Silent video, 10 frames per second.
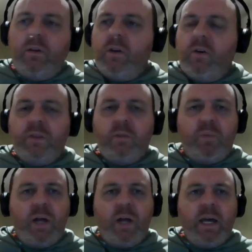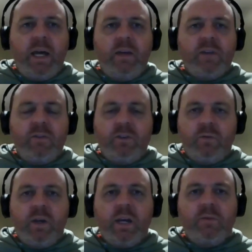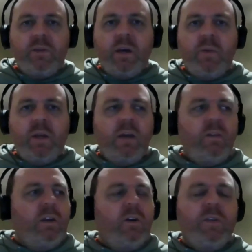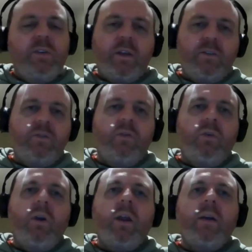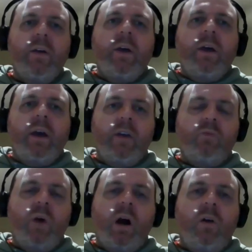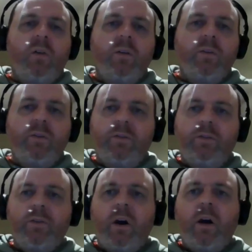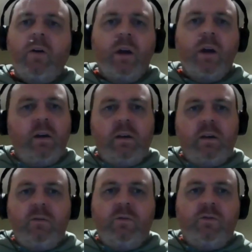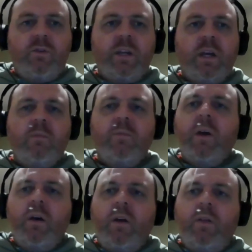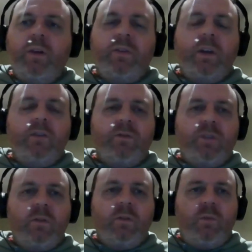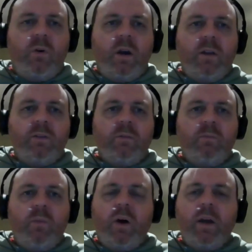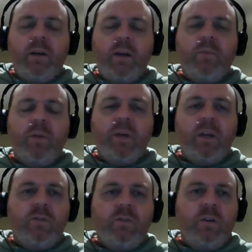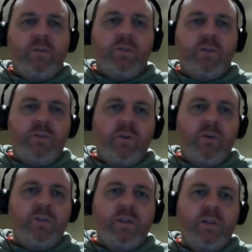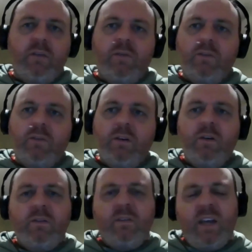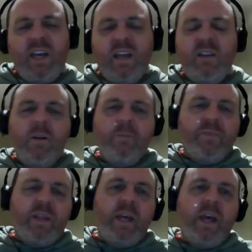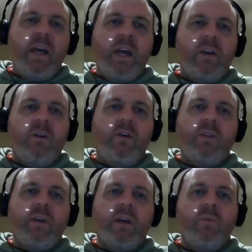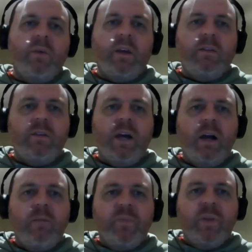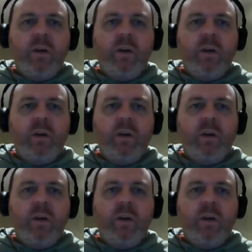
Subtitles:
you got the players and the Squid Games happening, and then you got this other story as well. So try to keep things interesting, the writers, by implementing two different stories in this TV series. And yeah, it kind of did when they did that.